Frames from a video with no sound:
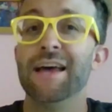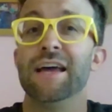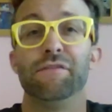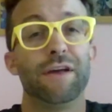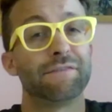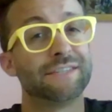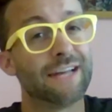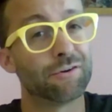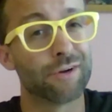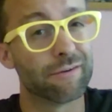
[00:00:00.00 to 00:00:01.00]
If you have to
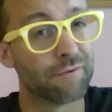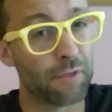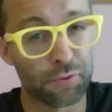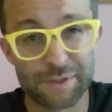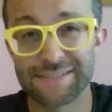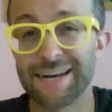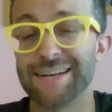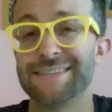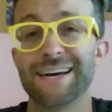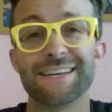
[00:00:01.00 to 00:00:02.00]
downgrade from a
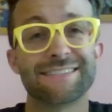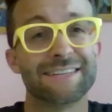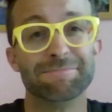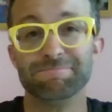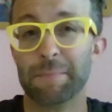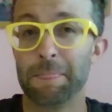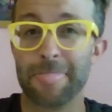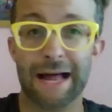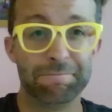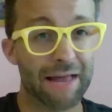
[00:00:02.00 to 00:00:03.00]
3-sided dice,
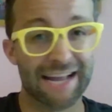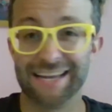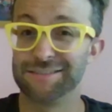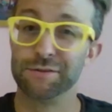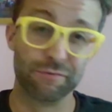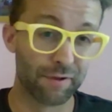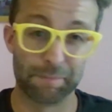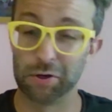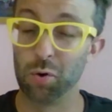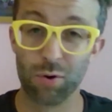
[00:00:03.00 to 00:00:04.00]
I guess you flip a
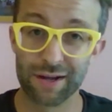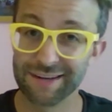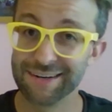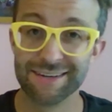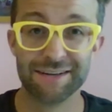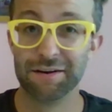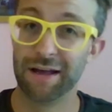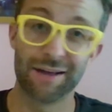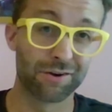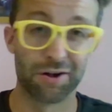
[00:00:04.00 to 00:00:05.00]
coin,
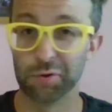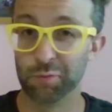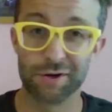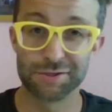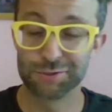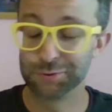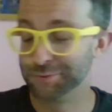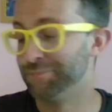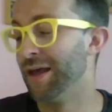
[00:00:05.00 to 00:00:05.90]
call it 1 or 2.